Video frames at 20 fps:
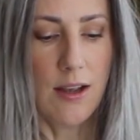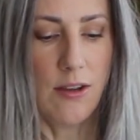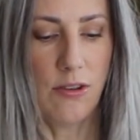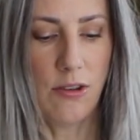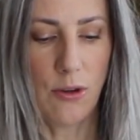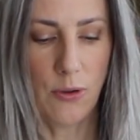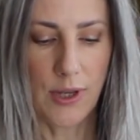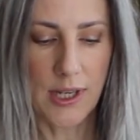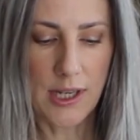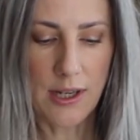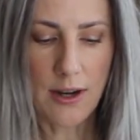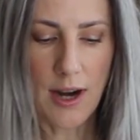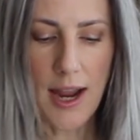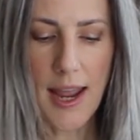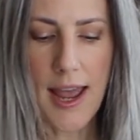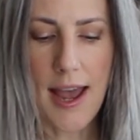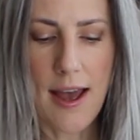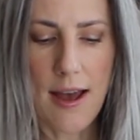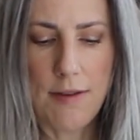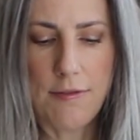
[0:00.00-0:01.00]
So here I
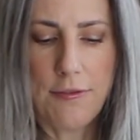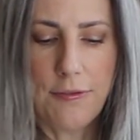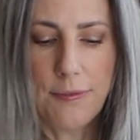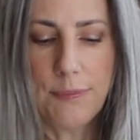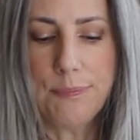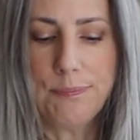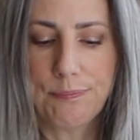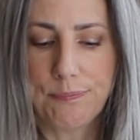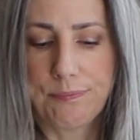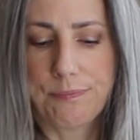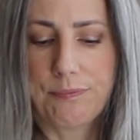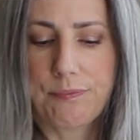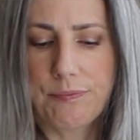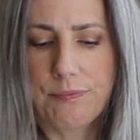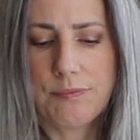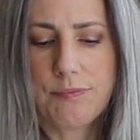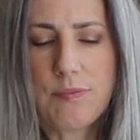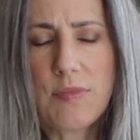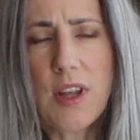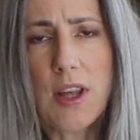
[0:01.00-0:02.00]
have
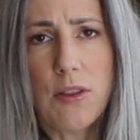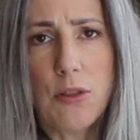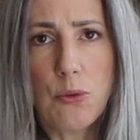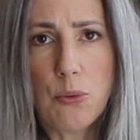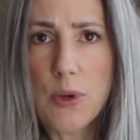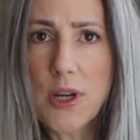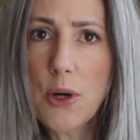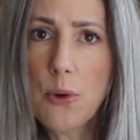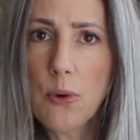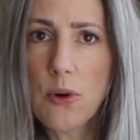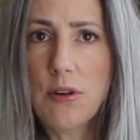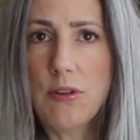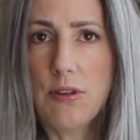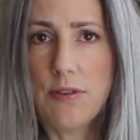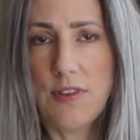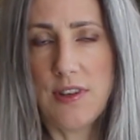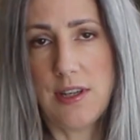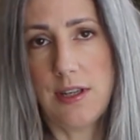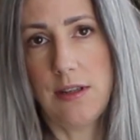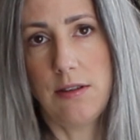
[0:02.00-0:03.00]
3/4
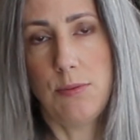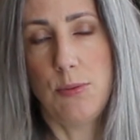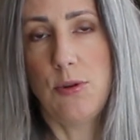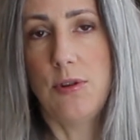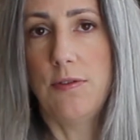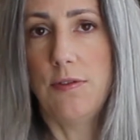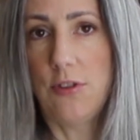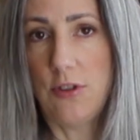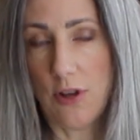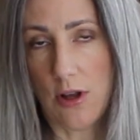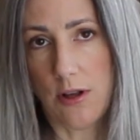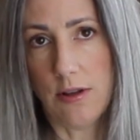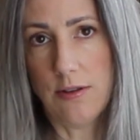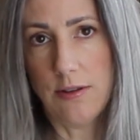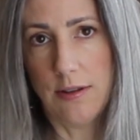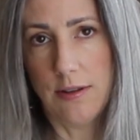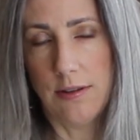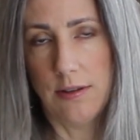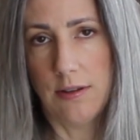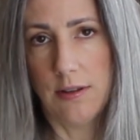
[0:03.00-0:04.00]
of a teaspoon of
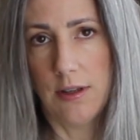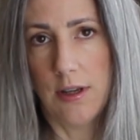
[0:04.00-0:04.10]
salt,